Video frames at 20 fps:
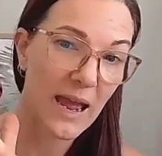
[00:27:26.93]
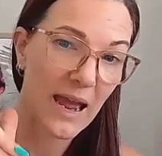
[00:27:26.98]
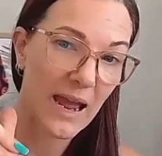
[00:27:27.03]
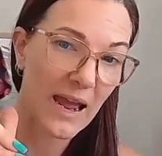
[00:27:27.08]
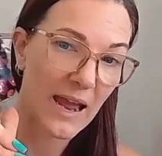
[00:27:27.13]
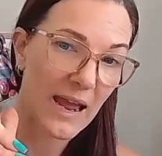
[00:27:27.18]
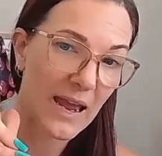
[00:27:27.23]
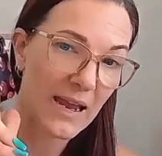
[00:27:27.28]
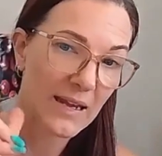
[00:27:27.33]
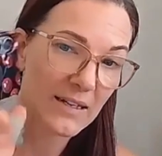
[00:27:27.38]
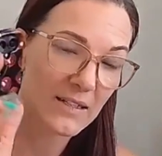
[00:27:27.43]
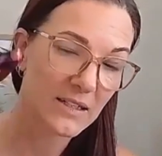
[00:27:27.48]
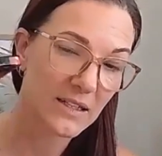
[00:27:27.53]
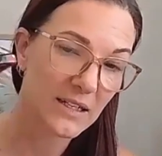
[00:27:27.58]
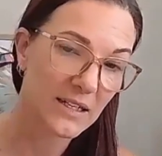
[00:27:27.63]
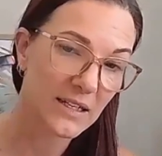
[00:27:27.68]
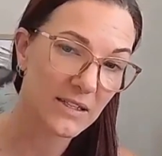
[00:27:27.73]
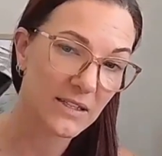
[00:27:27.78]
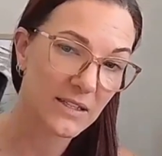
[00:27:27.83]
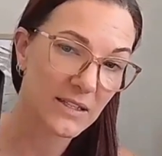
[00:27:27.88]
And
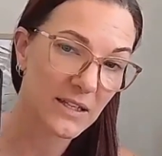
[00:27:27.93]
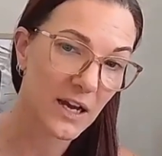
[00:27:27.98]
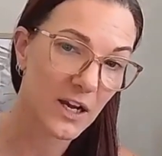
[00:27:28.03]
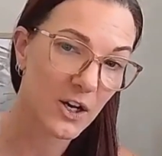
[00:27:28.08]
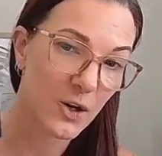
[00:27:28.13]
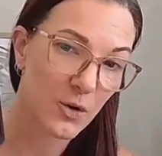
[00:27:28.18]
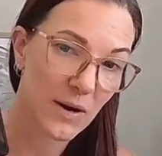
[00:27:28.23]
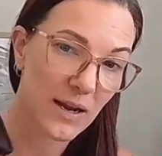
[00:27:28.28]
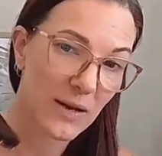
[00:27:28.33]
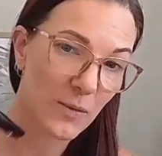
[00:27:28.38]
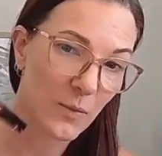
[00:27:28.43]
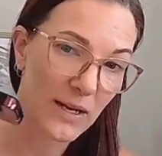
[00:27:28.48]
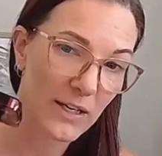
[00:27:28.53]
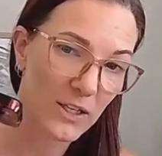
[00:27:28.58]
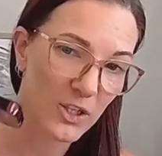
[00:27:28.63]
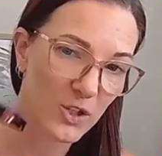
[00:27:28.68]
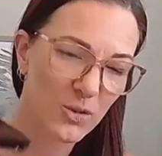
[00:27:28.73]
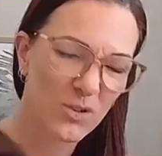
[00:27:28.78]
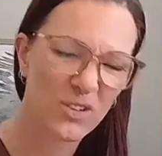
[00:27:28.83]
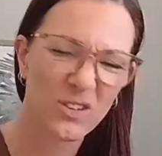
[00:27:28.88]
it's a great way
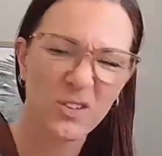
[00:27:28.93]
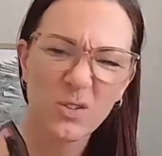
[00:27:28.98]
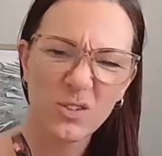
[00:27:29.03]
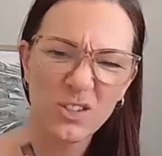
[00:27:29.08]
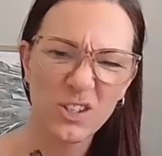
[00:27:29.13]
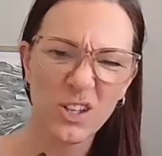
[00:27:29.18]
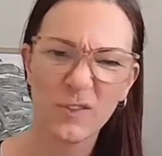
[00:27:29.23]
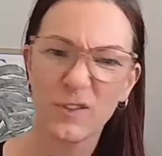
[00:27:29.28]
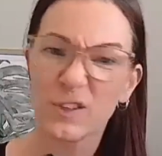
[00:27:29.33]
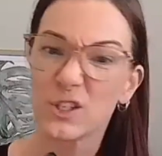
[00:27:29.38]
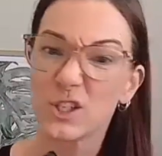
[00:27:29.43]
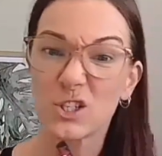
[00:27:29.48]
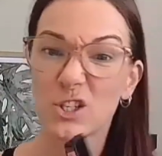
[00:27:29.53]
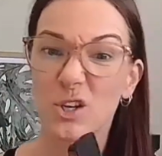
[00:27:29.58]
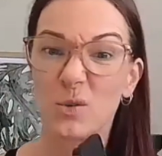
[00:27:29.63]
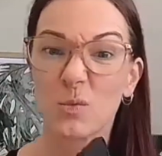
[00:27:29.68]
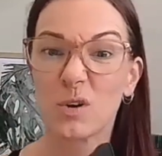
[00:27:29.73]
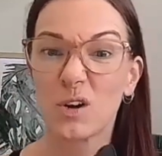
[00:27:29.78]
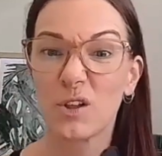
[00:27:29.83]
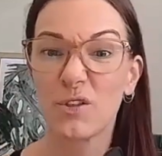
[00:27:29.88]
to do it. And also, if you just
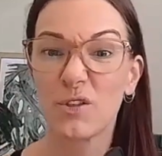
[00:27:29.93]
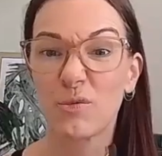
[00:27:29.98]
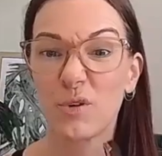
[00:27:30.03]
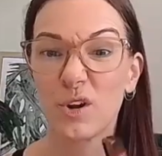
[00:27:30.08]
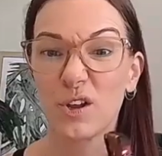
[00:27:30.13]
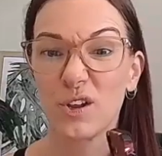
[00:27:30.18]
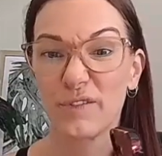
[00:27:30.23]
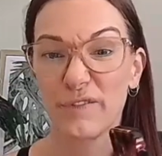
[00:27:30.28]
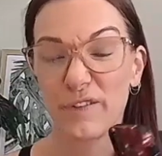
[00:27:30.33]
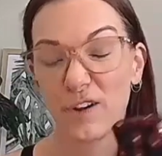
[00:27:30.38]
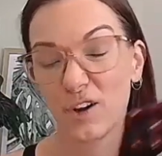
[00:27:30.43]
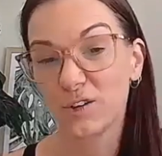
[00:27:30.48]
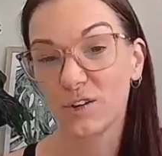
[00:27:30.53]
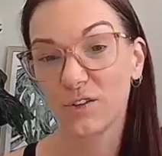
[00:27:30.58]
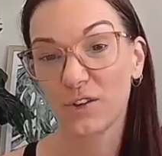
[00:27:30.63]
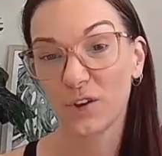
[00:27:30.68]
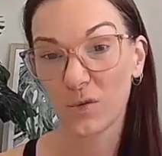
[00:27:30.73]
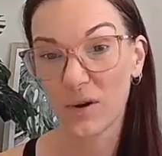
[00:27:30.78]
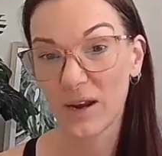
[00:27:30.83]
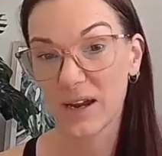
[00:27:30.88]
don't want to throw your phone
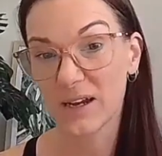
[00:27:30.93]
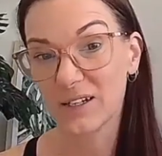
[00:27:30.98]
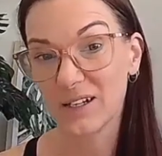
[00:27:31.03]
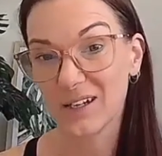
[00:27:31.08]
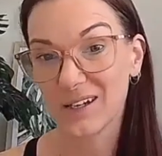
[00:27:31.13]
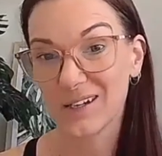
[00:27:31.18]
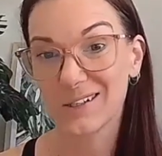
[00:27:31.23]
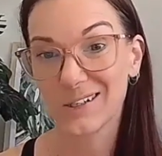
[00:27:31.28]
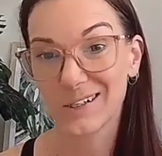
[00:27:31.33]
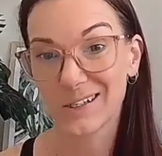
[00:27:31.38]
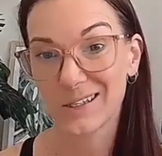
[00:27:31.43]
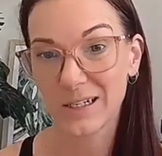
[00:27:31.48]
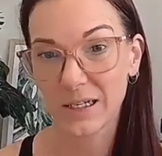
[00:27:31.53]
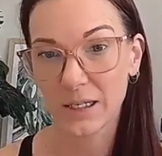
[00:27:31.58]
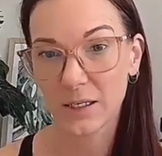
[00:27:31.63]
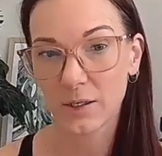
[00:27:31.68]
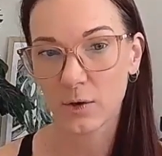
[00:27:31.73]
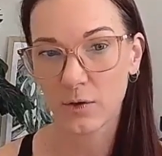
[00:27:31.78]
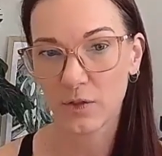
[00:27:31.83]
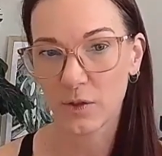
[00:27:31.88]
on the ground, you can just
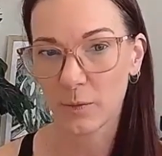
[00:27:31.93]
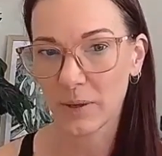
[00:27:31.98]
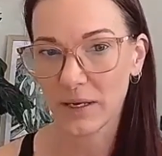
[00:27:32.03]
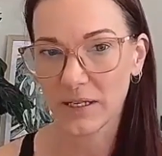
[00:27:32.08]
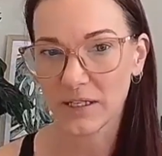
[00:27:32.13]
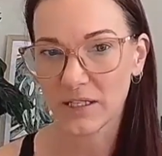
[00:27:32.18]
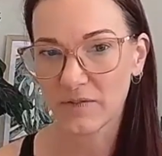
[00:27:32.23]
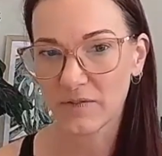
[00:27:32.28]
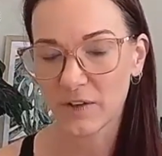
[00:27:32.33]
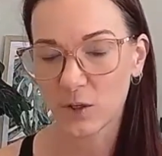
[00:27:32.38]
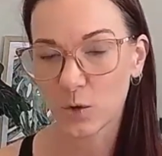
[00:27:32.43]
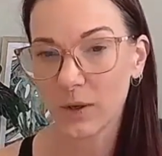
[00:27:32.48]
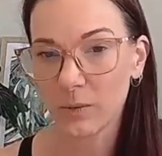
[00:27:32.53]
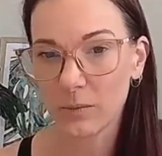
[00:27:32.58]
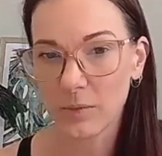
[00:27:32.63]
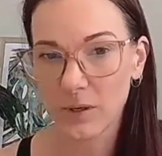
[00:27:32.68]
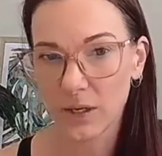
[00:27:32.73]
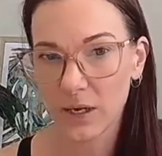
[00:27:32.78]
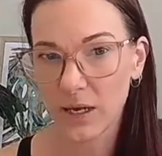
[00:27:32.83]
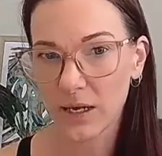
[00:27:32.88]
stick it on the piece of
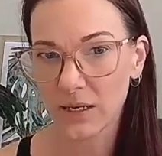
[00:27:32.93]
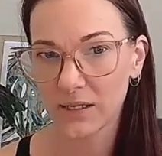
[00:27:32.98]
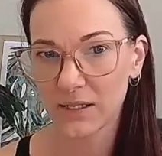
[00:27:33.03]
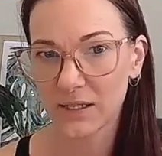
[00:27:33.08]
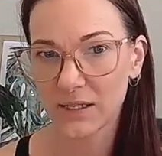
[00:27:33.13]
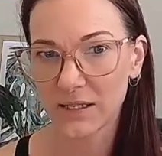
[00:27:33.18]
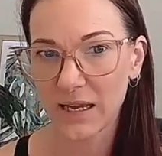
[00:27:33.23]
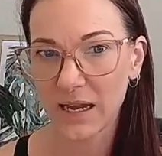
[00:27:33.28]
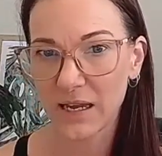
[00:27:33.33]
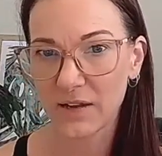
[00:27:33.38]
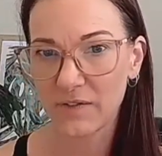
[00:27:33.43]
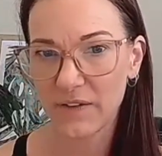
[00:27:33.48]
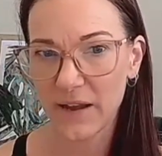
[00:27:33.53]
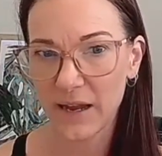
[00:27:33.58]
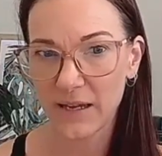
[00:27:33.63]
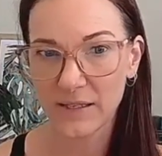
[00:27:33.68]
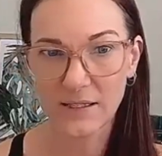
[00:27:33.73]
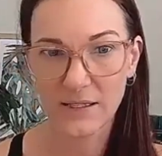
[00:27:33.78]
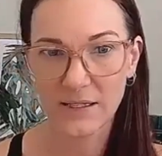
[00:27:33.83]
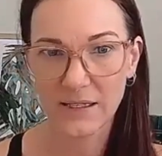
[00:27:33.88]
equipment and it's safe
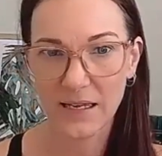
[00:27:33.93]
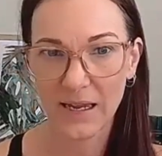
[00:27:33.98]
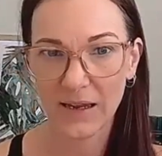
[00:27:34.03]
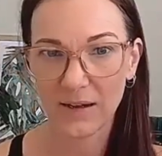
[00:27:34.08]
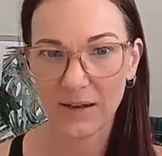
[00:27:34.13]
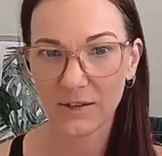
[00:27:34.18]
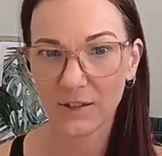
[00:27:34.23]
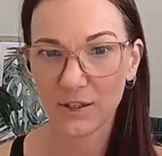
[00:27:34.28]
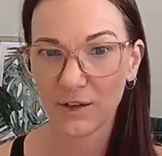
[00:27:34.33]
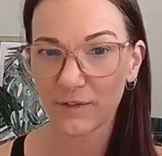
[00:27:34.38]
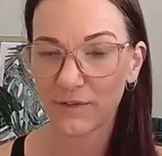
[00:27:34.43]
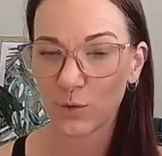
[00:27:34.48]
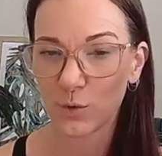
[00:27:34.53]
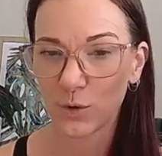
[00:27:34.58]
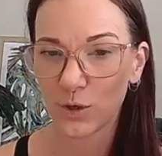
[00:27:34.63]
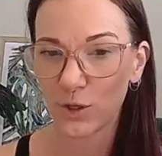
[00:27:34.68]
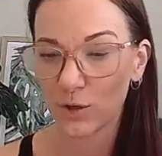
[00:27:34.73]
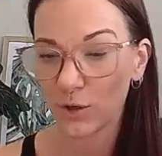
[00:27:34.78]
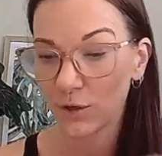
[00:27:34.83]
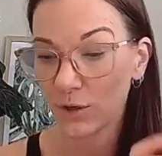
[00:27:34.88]
and sound
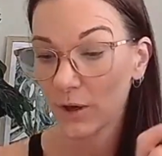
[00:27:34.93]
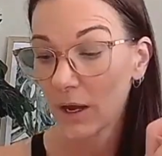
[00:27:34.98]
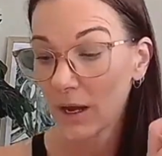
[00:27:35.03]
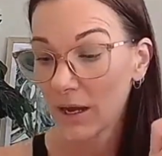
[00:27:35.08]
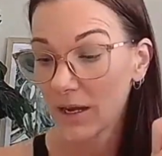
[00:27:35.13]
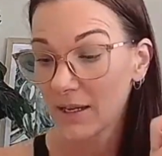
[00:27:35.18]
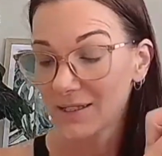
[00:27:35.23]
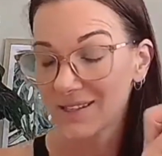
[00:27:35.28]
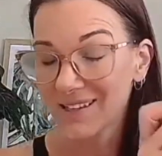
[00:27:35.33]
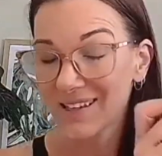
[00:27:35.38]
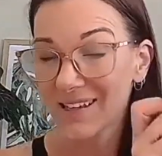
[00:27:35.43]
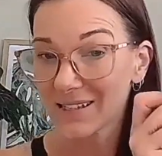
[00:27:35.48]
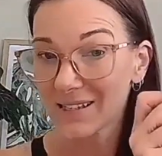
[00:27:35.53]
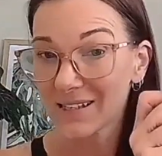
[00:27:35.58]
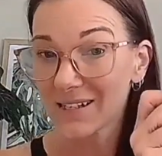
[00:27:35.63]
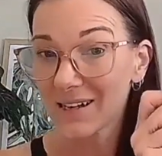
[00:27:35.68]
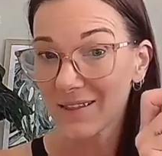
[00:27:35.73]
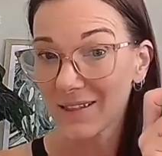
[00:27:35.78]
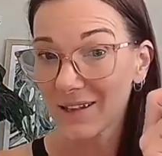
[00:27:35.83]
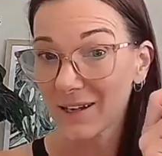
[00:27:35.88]
for you. So
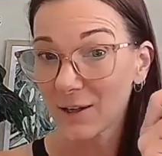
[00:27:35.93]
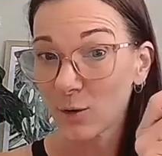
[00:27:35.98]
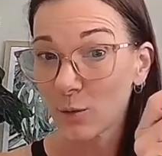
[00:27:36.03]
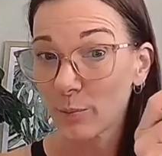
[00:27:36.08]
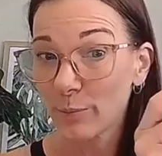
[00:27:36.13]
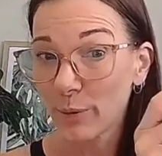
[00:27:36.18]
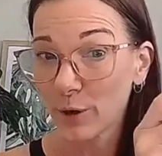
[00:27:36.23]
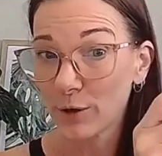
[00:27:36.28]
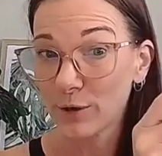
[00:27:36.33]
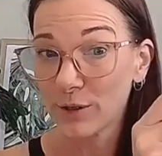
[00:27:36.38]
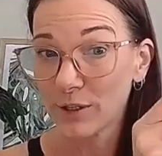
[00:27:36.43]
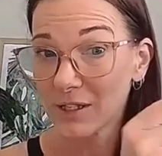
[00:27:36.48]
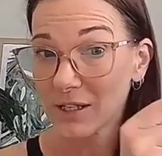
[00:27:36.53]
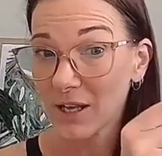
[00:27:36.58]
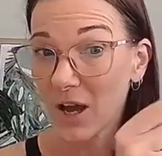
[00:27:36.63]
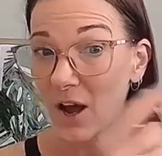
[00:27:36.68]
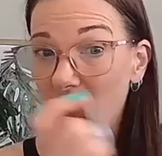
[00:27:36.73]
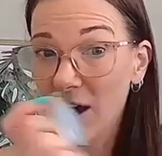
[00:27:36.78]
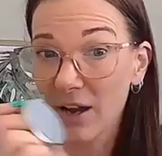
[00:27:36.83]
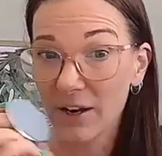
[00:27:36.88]
that's another little bonus
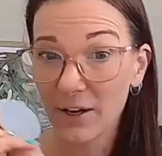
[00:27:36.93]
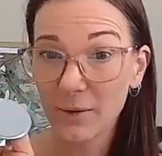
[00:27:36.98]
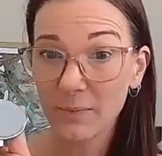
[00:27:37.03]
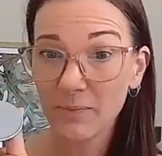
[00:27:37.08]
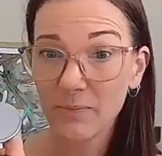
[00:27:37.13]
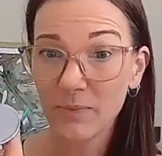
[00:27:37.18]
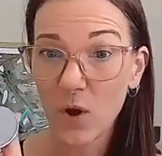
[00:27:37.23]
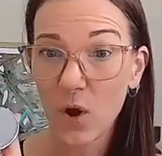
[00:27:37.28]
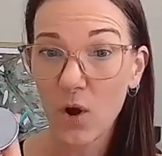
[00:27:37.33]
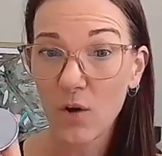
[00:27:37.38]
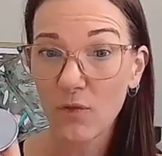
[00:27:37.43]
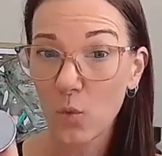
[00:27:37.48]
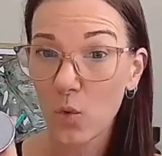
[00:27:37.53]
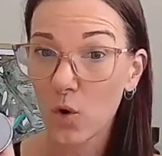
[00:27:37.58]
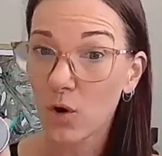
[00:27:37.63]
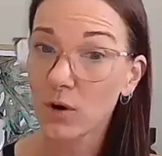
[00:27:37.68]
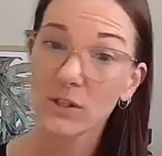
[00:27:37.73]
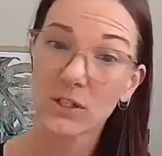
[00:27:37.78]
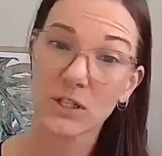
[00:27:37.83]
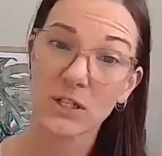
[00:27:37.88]
item of
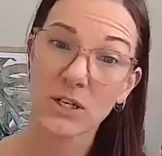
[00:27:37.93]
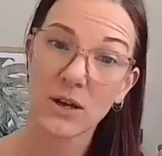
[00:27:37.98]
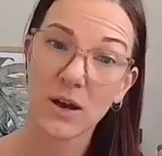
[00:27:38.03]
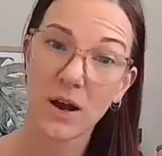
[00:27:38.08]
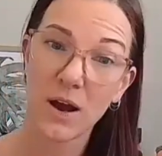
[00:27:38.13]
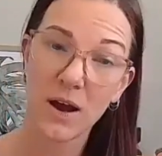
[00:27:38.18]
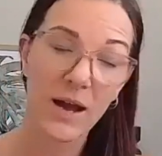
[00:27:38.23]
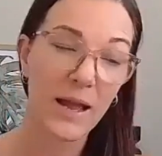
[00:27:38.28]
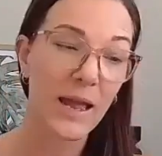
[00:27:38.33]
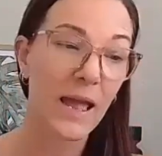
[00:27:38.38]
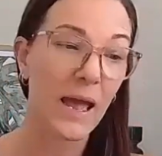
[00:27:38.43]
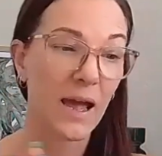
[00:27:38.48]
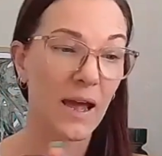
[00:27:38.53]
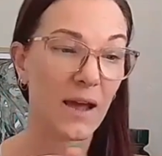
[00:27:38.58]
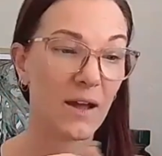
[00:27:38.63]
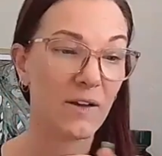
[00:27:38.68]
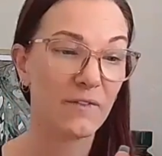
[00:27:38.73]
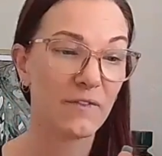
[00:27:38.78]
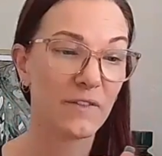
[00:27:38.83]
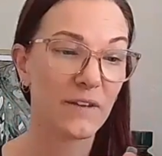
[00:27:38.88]
what I
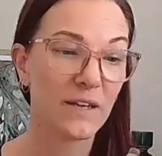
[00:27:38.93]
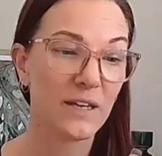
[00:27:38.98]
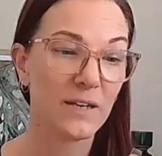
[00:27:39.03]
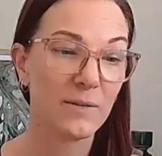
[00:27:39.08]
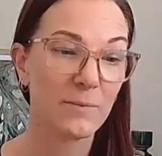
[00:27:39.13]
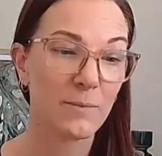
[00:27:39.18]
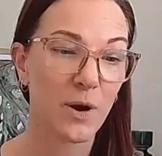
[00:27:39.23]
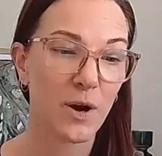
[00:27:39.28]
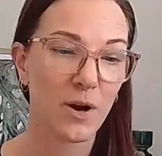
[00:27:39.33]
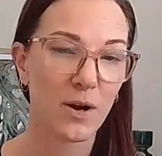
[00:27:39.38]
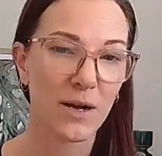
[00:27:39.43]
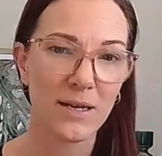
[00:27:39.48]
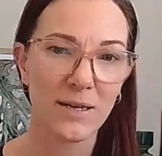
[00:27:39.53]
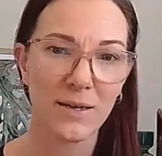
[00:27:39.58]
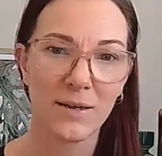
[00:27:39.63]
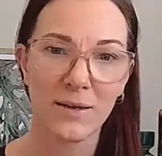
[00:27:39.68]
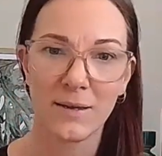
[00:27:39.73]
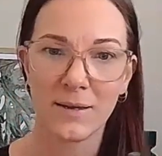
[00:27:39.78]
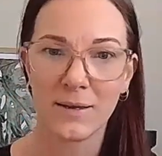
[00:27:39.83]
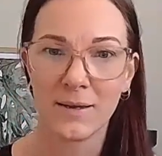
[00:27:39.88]
have in my
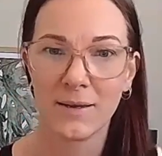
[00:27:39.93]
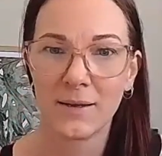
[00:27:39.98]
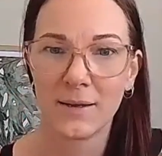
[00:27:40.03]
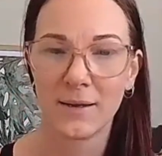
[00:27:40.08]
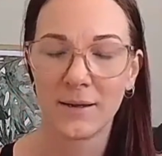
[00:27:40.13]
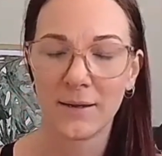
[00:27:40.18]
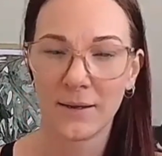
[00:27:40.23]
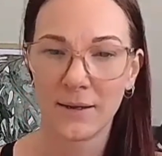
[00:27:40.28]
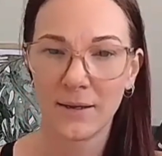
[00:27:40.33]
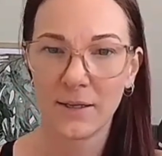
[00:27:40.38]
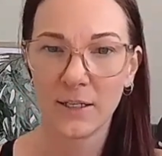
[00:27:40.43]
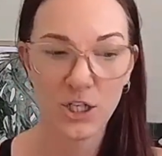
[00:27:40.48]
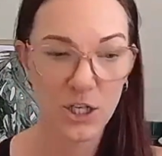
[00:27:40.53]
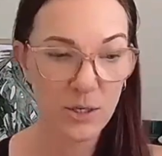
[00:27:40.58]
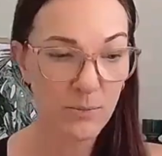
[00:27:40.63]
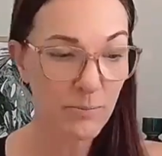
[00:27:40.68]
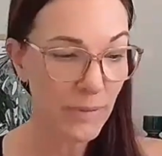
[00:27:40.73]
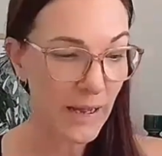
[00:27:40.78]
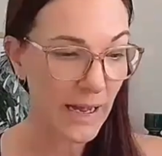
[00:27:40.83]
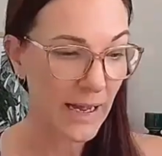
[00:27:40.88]

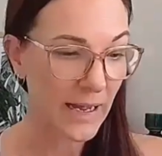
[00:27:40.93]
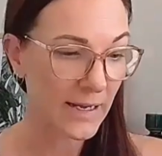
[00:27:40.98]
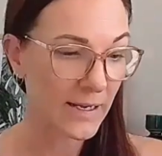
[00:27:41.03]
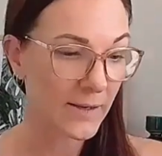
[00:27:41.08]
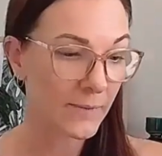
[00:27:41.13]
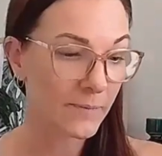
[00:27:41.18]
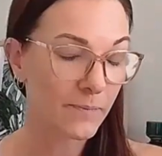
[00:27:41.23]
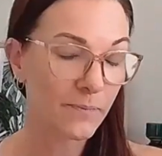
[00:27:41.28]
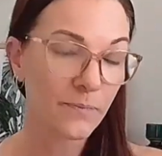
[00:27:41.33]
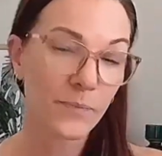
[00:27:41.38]
gym bag.